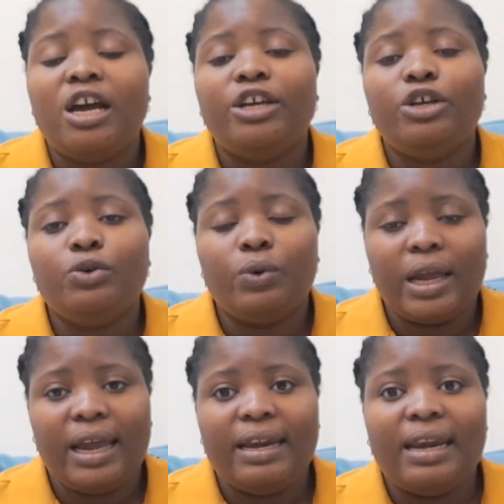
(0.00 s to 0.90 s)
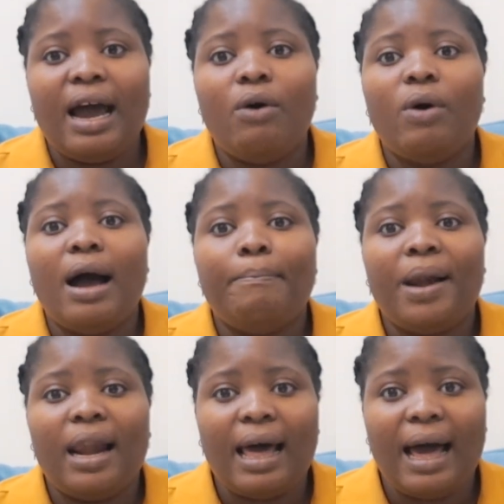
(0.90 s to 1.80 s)
you can now
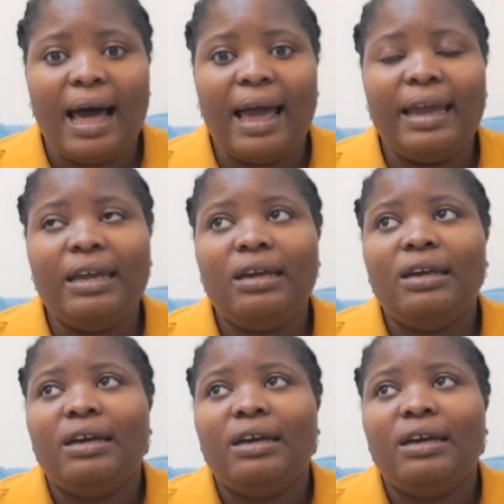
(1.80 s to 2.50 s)
apply